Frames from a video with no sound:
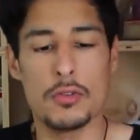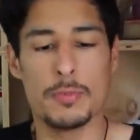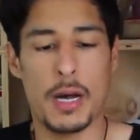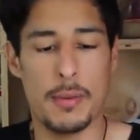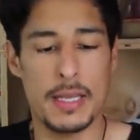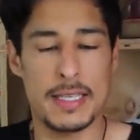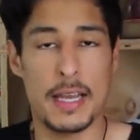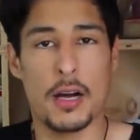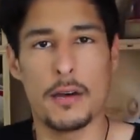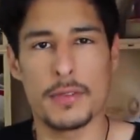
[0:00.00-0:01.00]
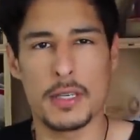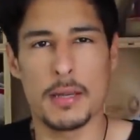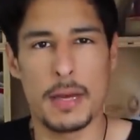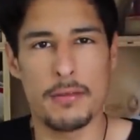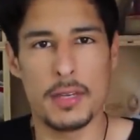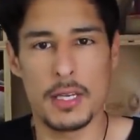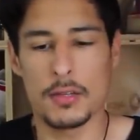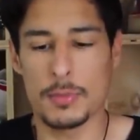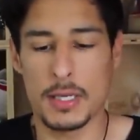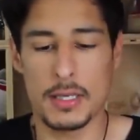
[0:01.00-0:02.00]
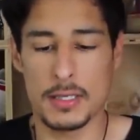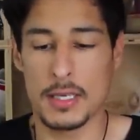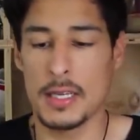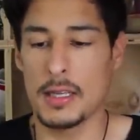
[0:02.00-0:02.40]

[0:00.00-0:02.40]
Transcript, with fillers: use pomades that often in my videos because